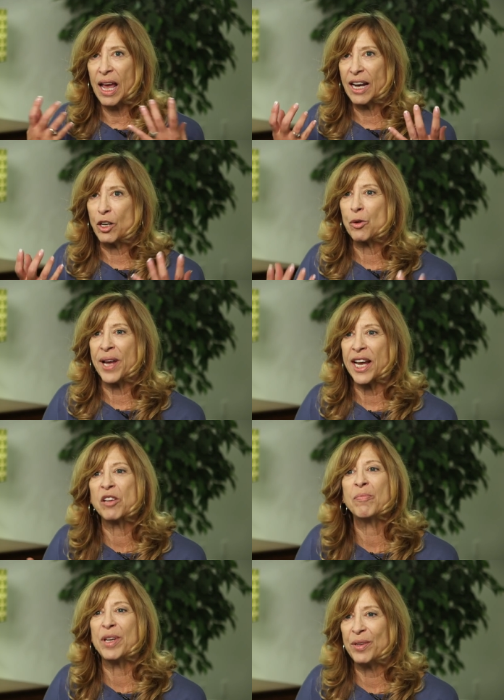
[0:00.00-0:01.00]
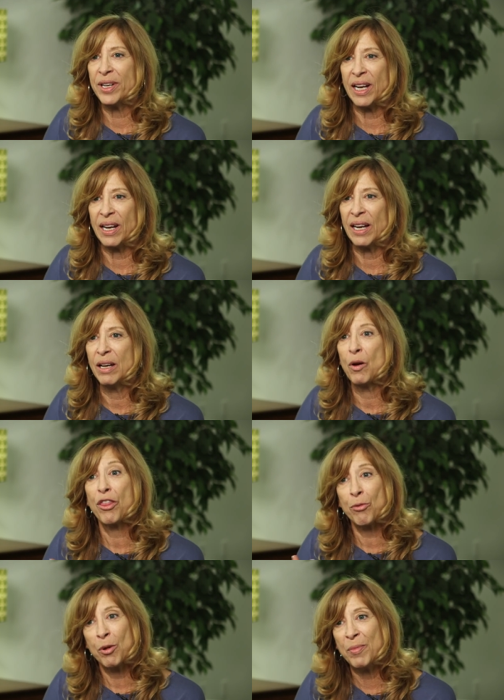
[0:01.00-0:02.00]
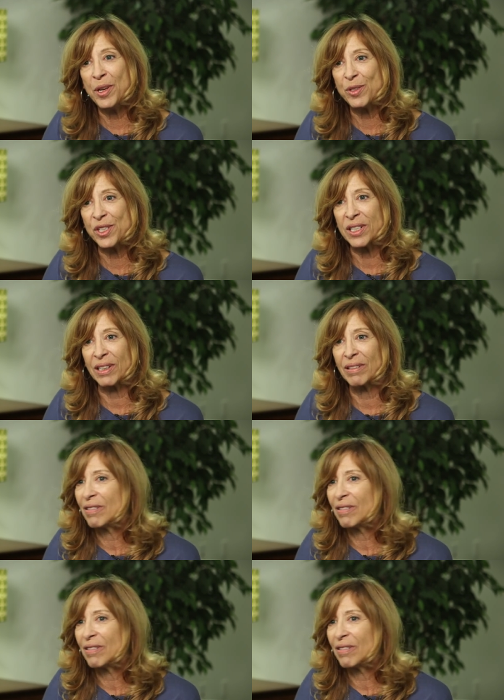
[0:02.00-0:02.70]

and create community through music